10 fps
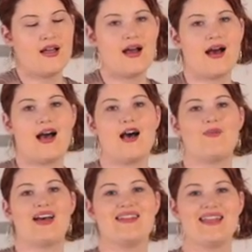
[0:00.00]

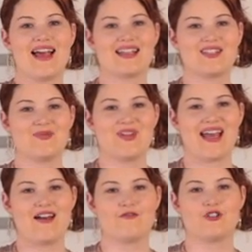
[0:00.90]
Next, we
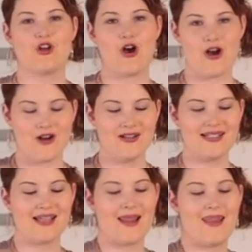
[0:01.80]
have
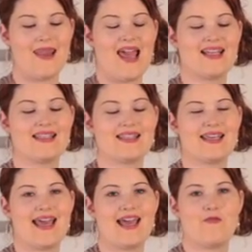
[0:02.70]
Tarte Lights
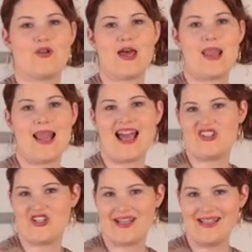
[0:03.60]
Camera
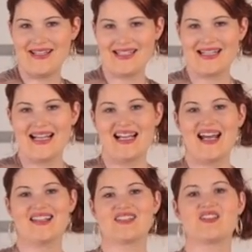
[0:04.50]
Lashes.
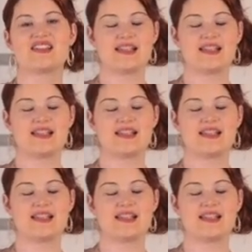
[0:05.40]
And so this is